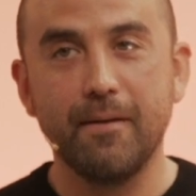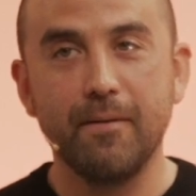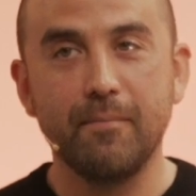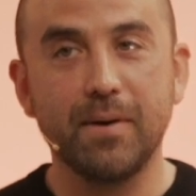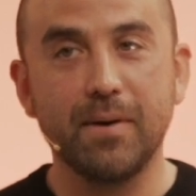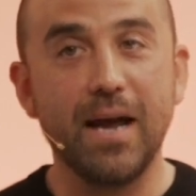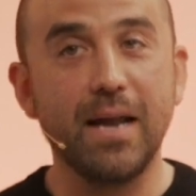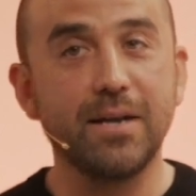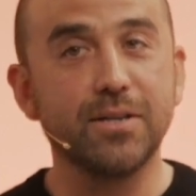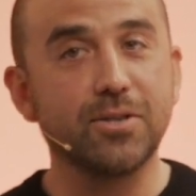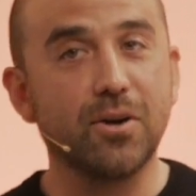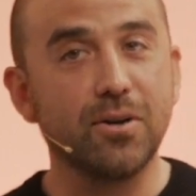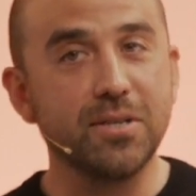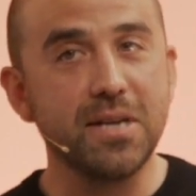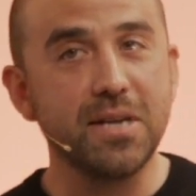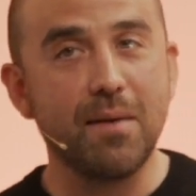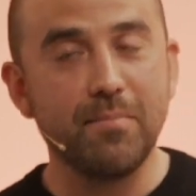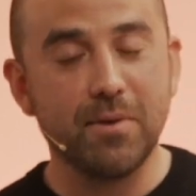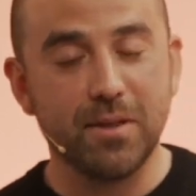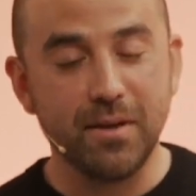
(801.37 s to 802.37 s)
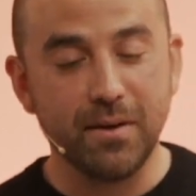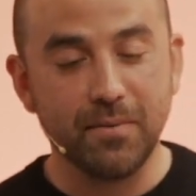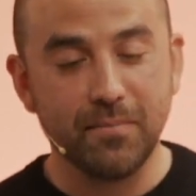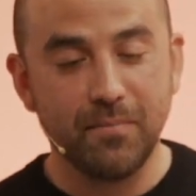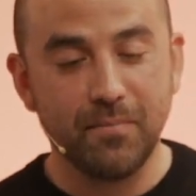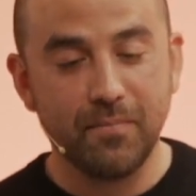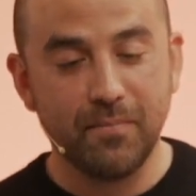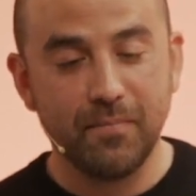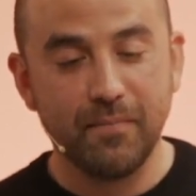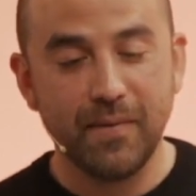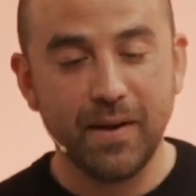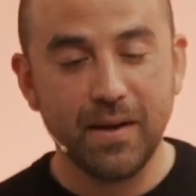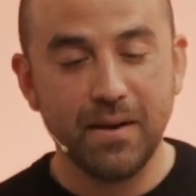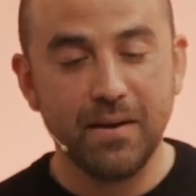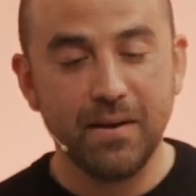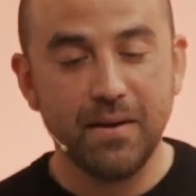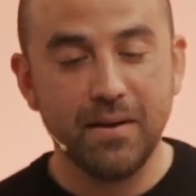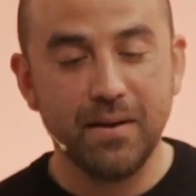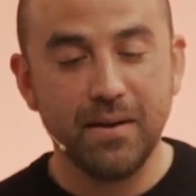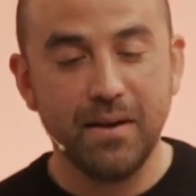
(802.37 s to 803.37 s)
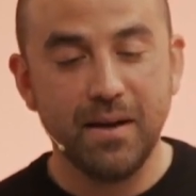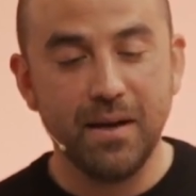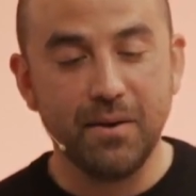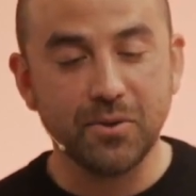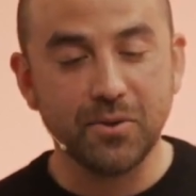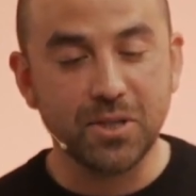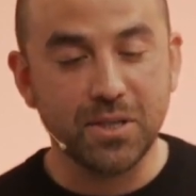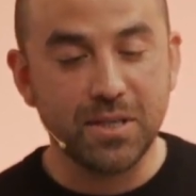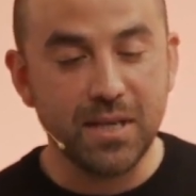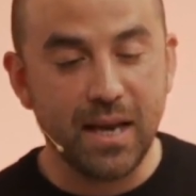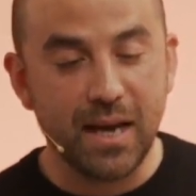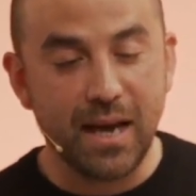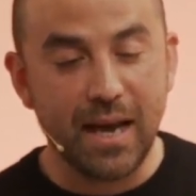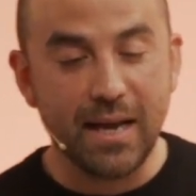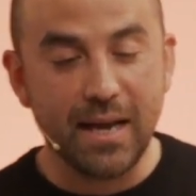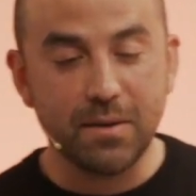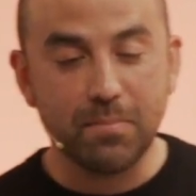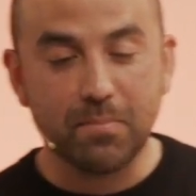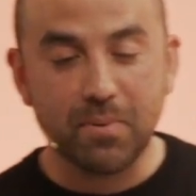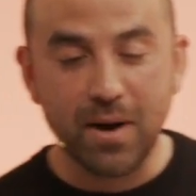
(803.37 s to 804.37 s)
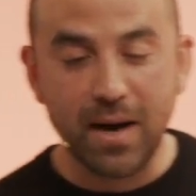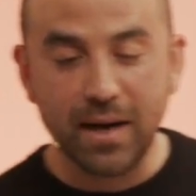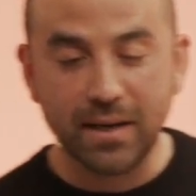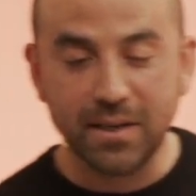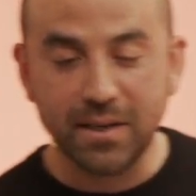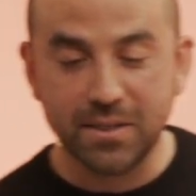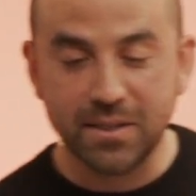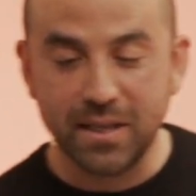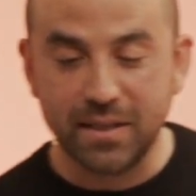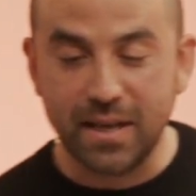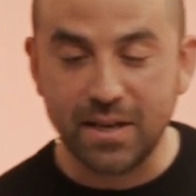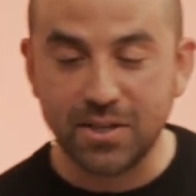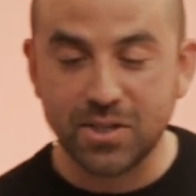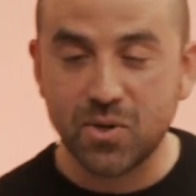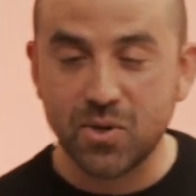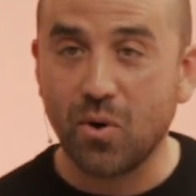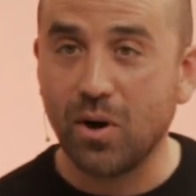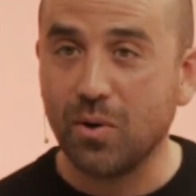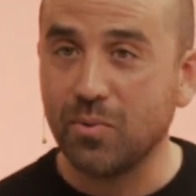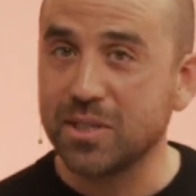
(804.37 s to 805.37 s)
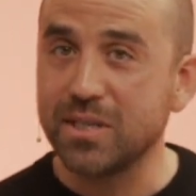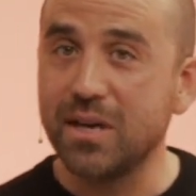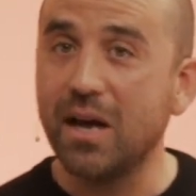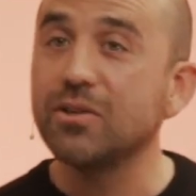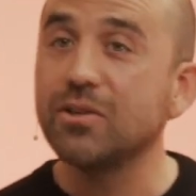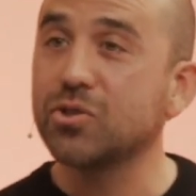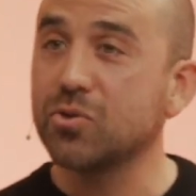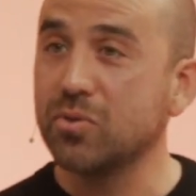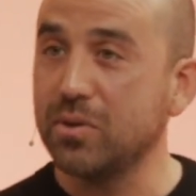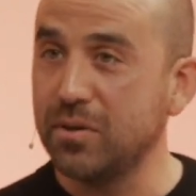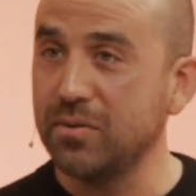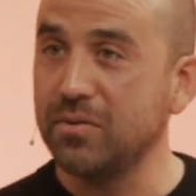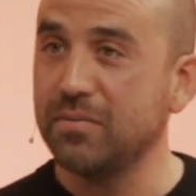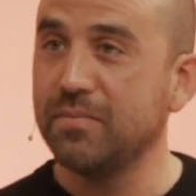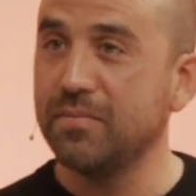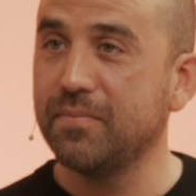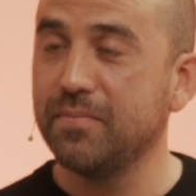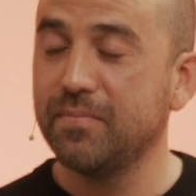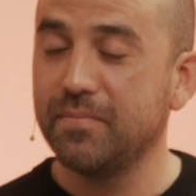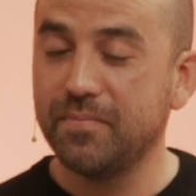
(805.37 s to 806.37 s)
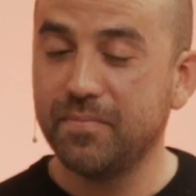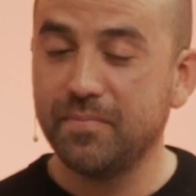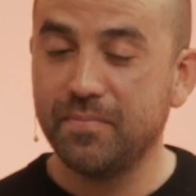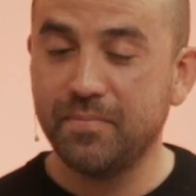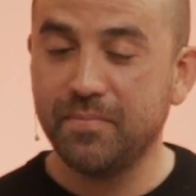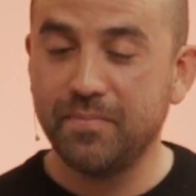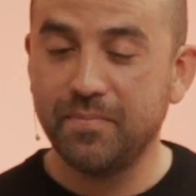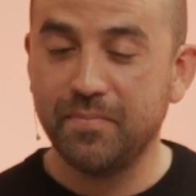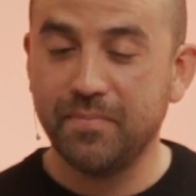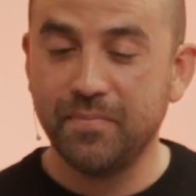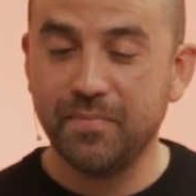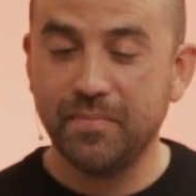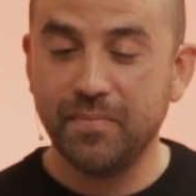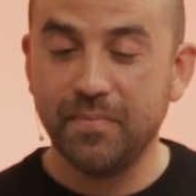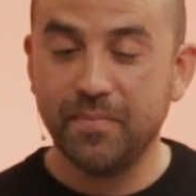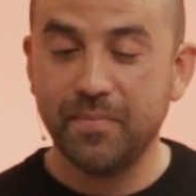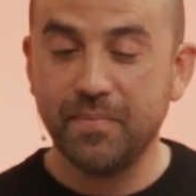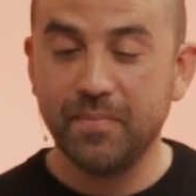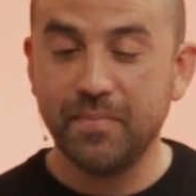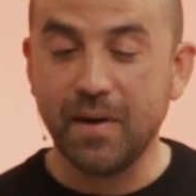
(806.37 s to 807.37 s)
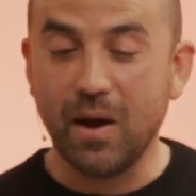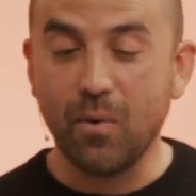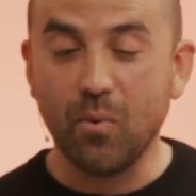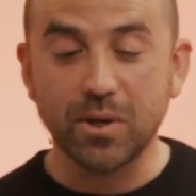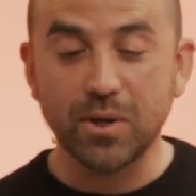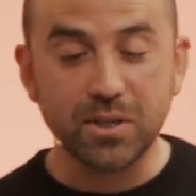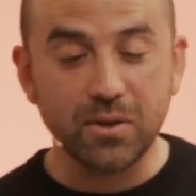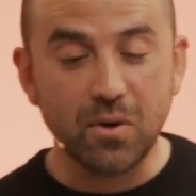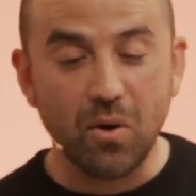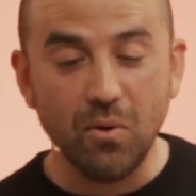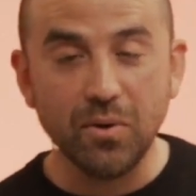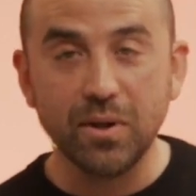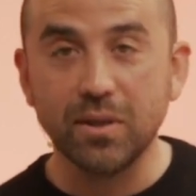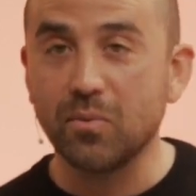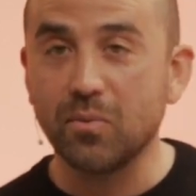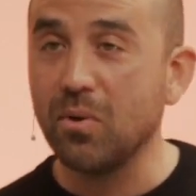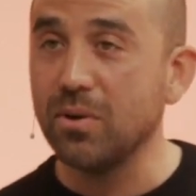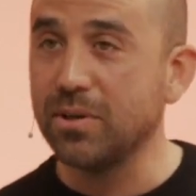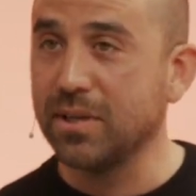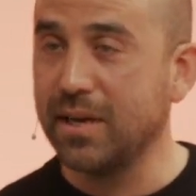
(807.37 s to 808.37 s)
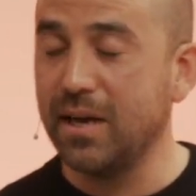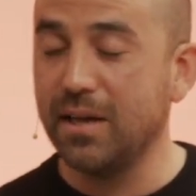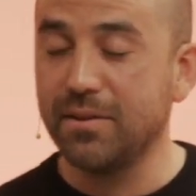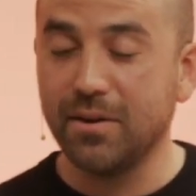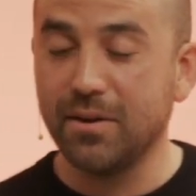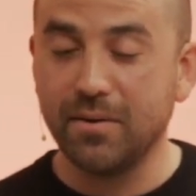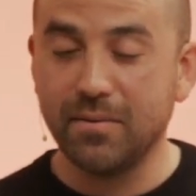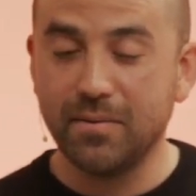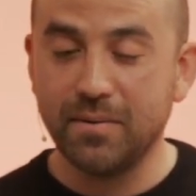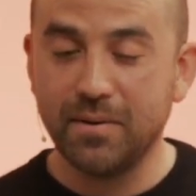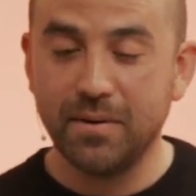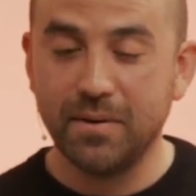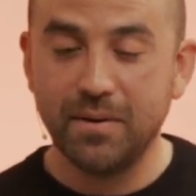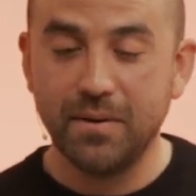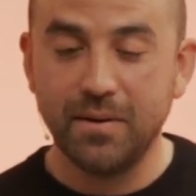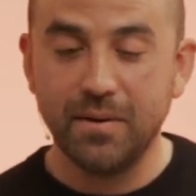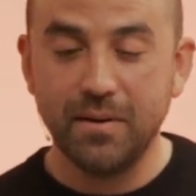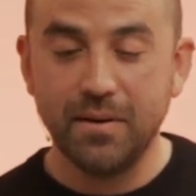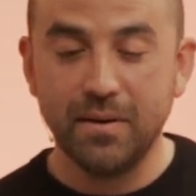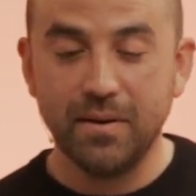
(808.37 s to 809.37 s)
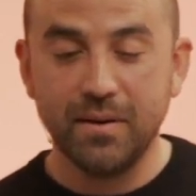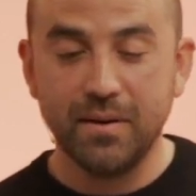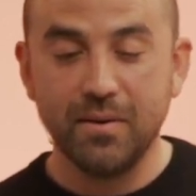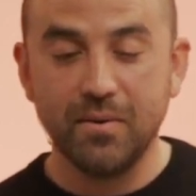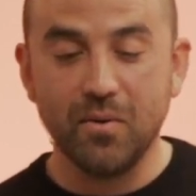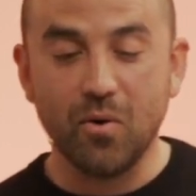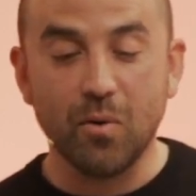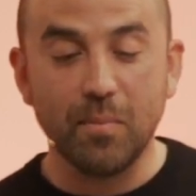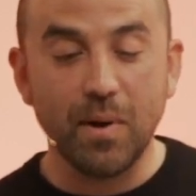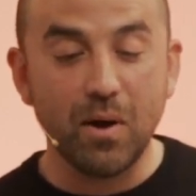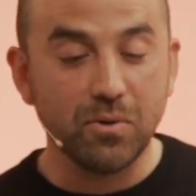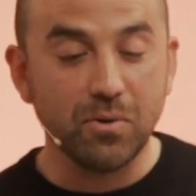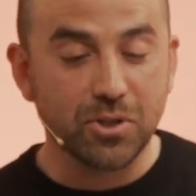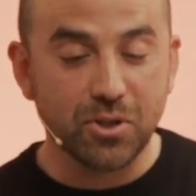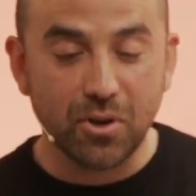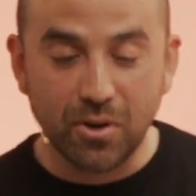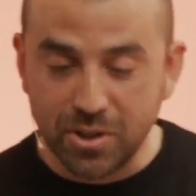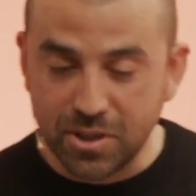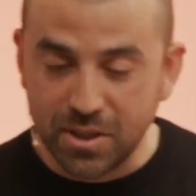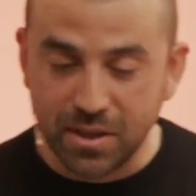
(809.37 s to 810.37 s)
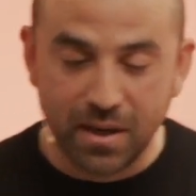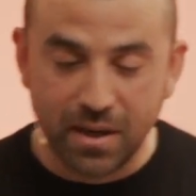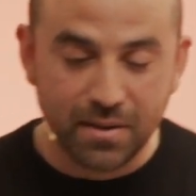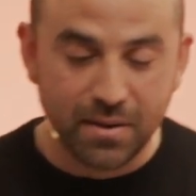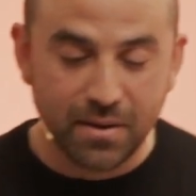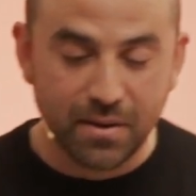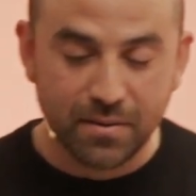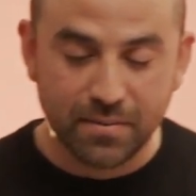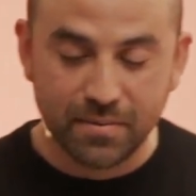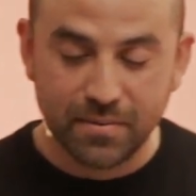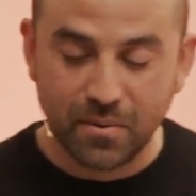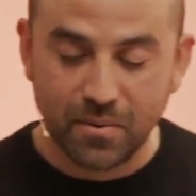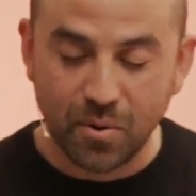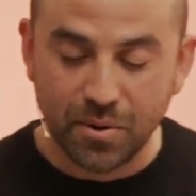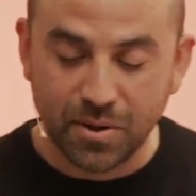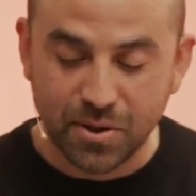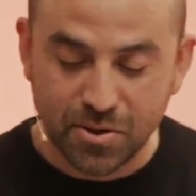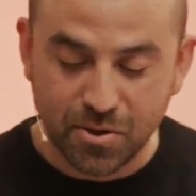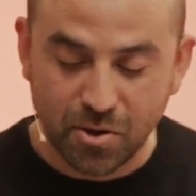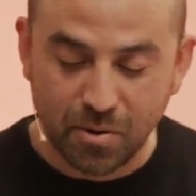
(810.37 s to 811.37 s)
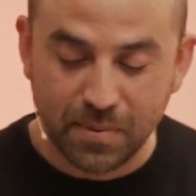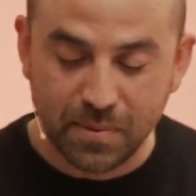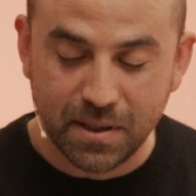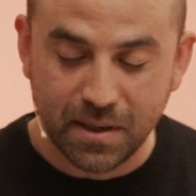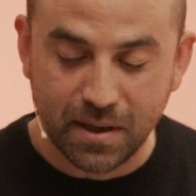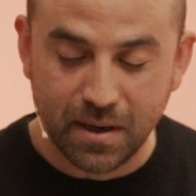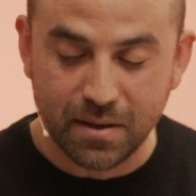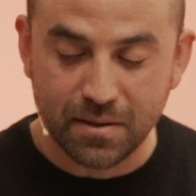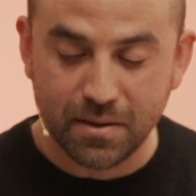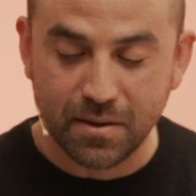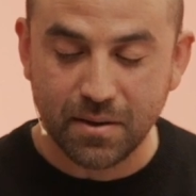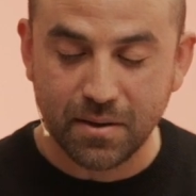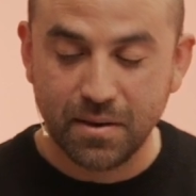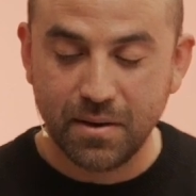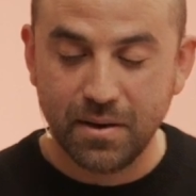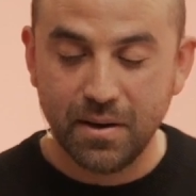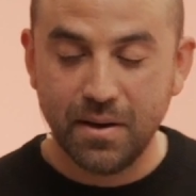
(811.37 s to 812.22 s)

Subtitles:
But I had to start Sabbathing. And it was a day I had to practice that story was not true. I wasn't holding the world together, or my own church together, or the sermon together.